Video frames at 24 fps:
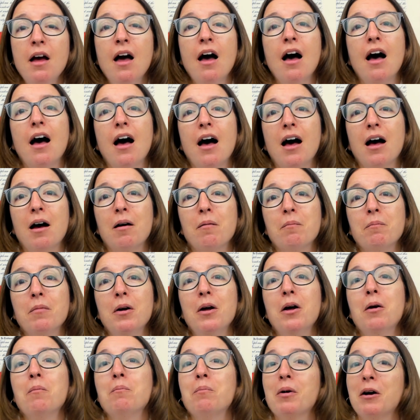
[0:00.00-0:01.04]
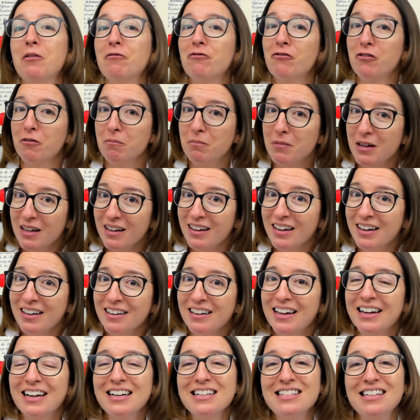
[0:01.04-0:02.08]
Um, but for me,
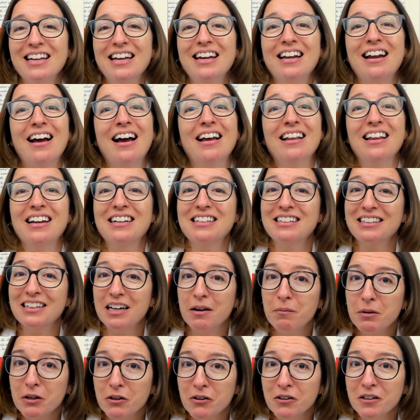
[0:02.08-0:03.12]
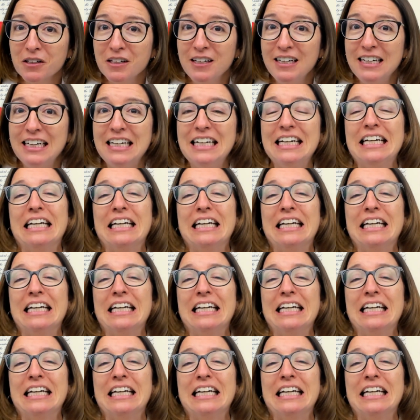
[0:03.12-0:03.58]
like I said, I like to come in early,